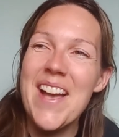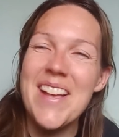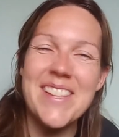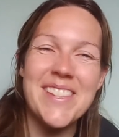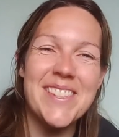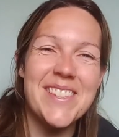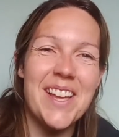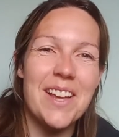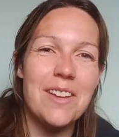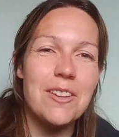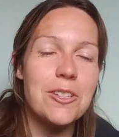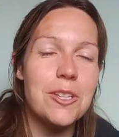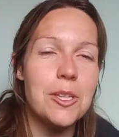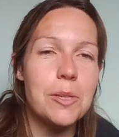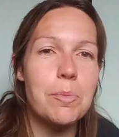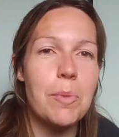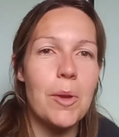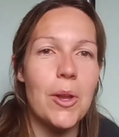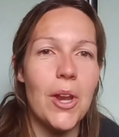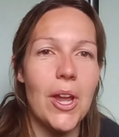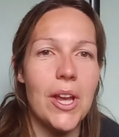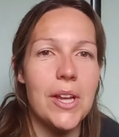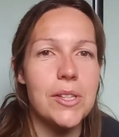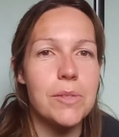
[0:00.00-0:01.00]
So you just
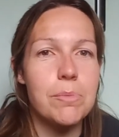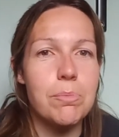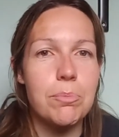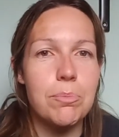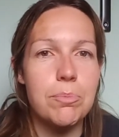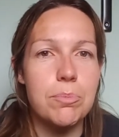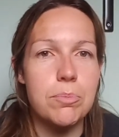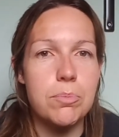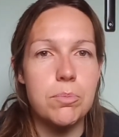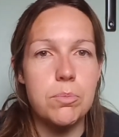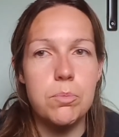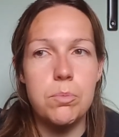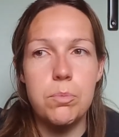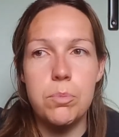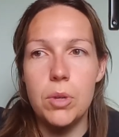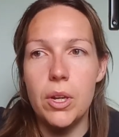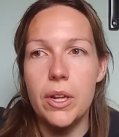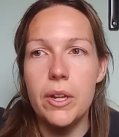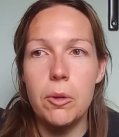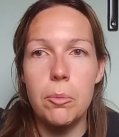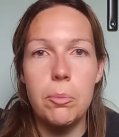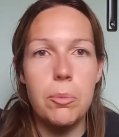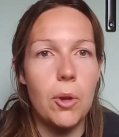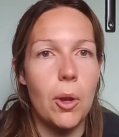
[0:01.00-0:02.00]
put like
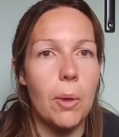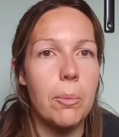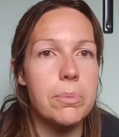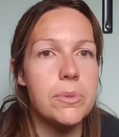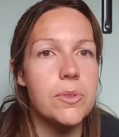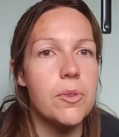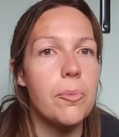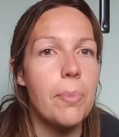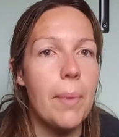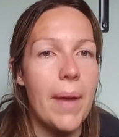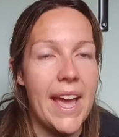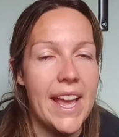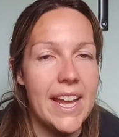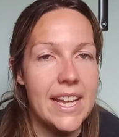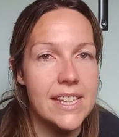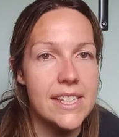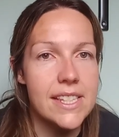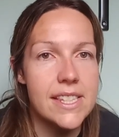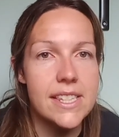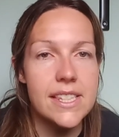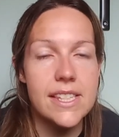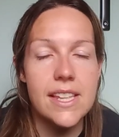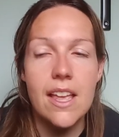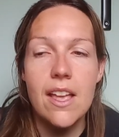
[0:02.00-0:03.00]
little blobs of
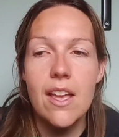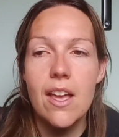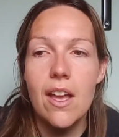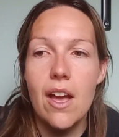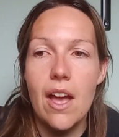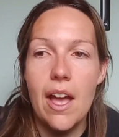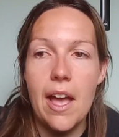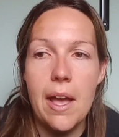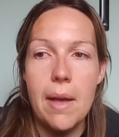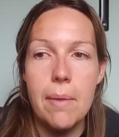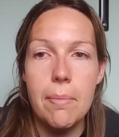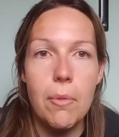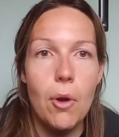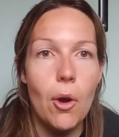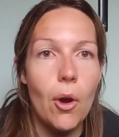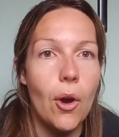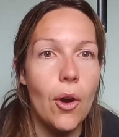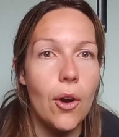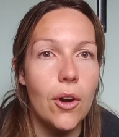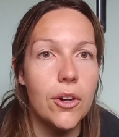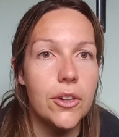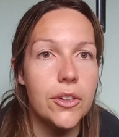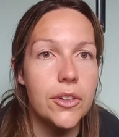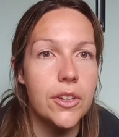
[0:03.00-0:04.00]
paint
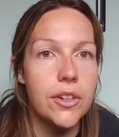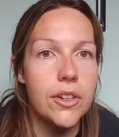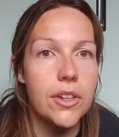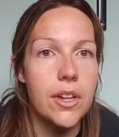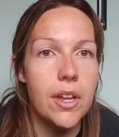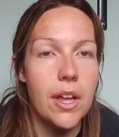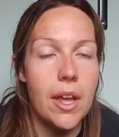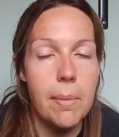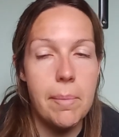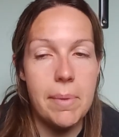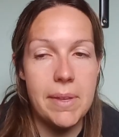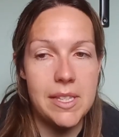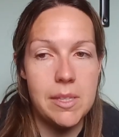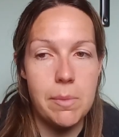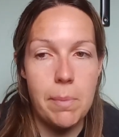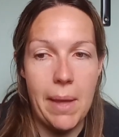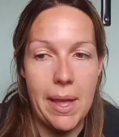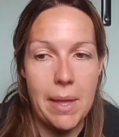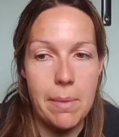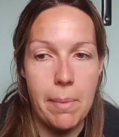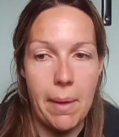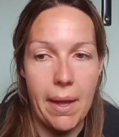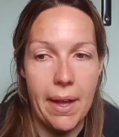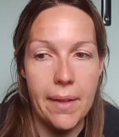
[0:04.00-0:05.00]
on a piece of
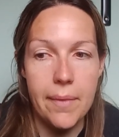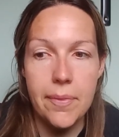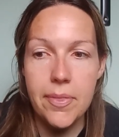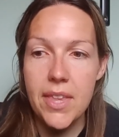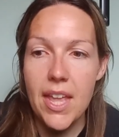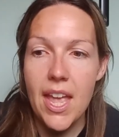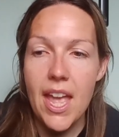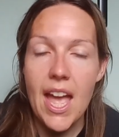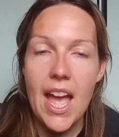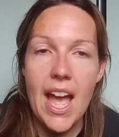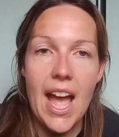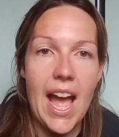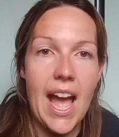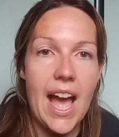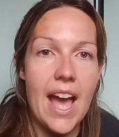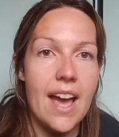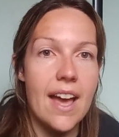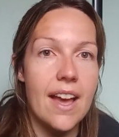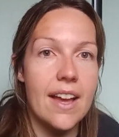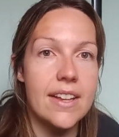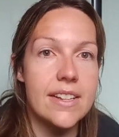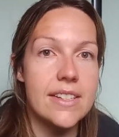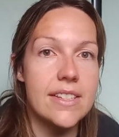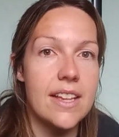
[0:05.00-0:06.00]
paper,
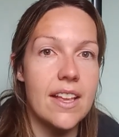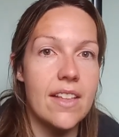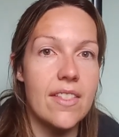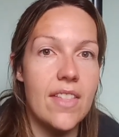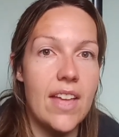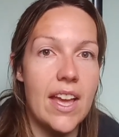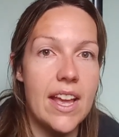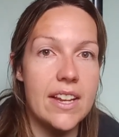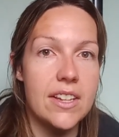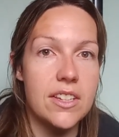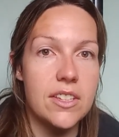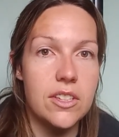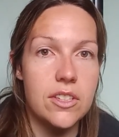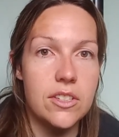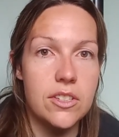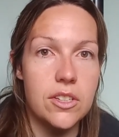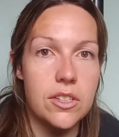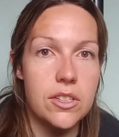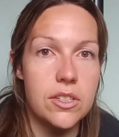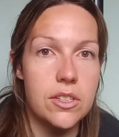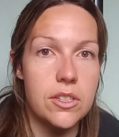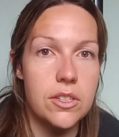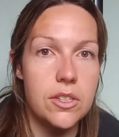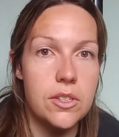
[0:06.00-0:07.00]
and then
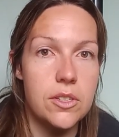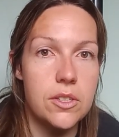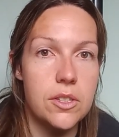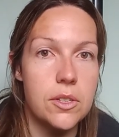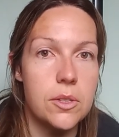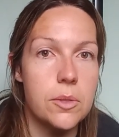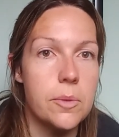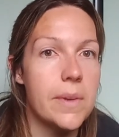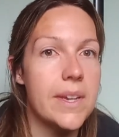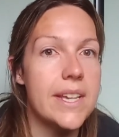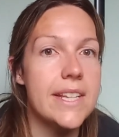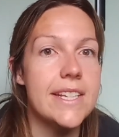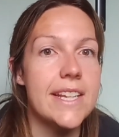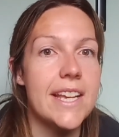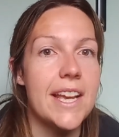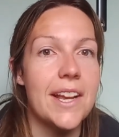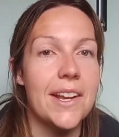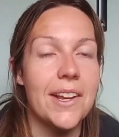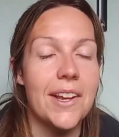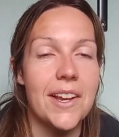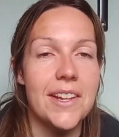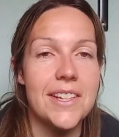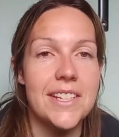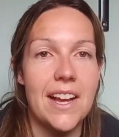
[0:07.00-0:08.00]
just use the squeegee
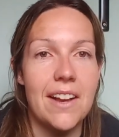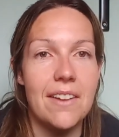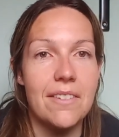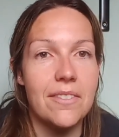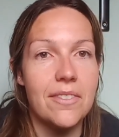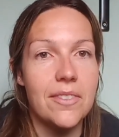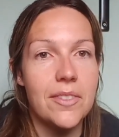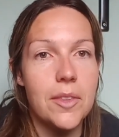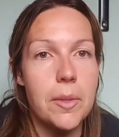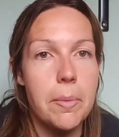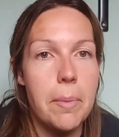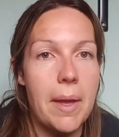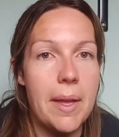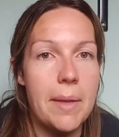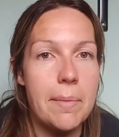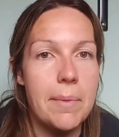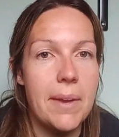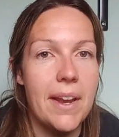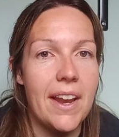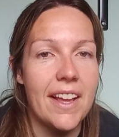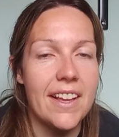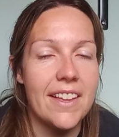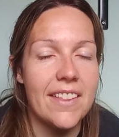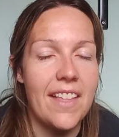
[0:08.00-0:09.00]
and go down the
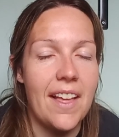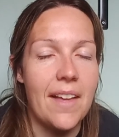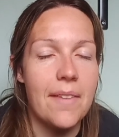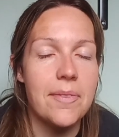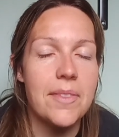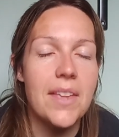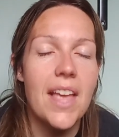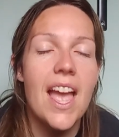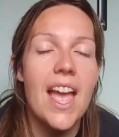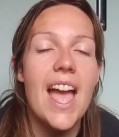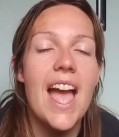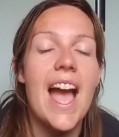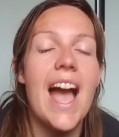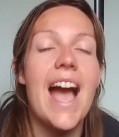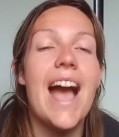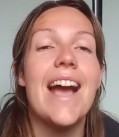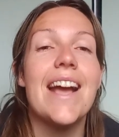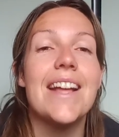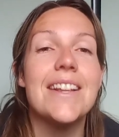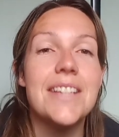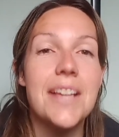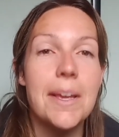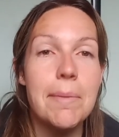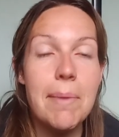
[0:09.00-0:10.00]
paper like that,
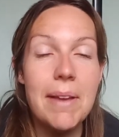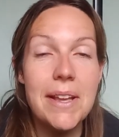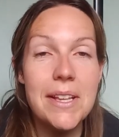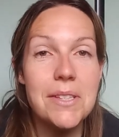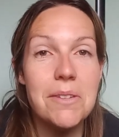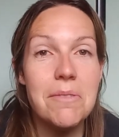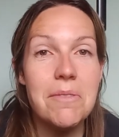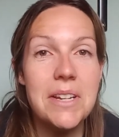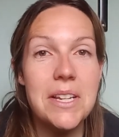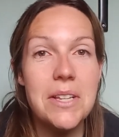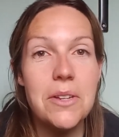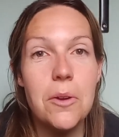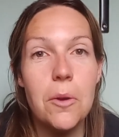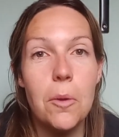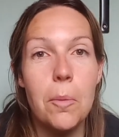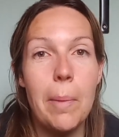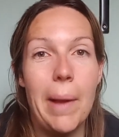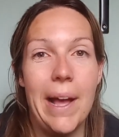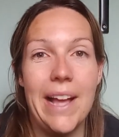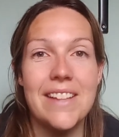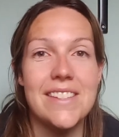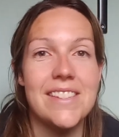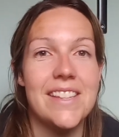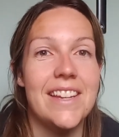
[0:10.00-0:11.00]
and it makes a really cool
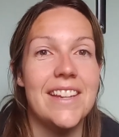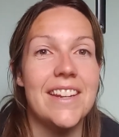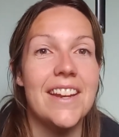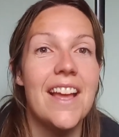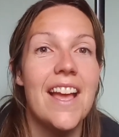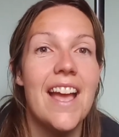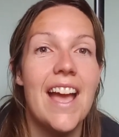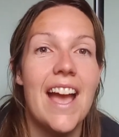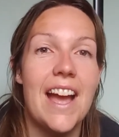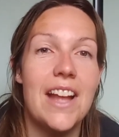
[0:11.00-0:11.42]
pattern.